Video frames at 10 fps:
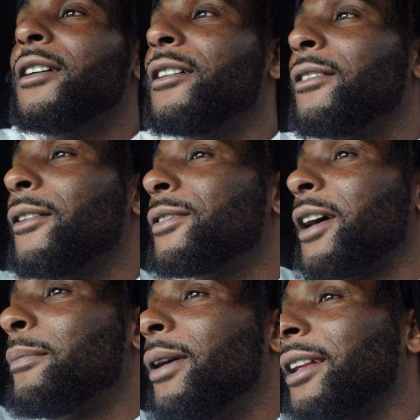what was I
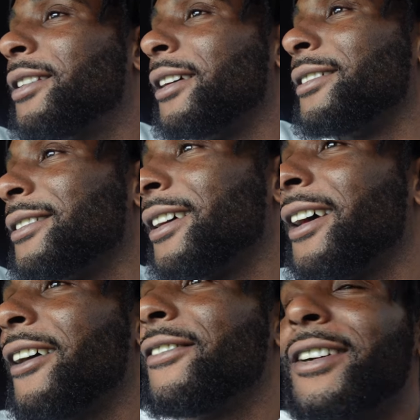about to say?
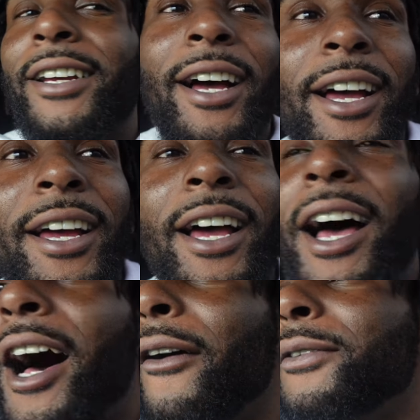I forgot.
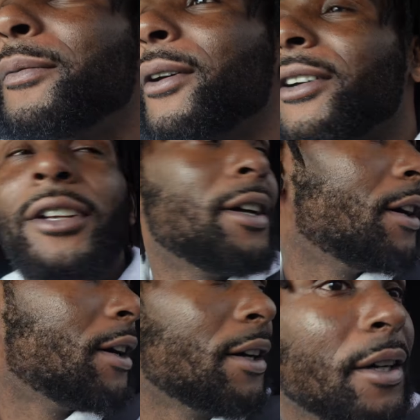I'm smoking,
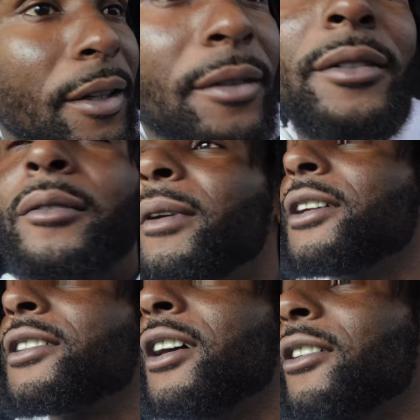just make
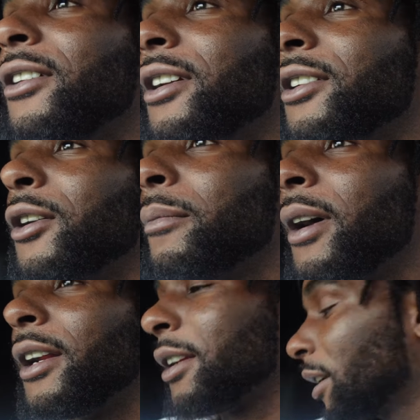sure I don't hit nobody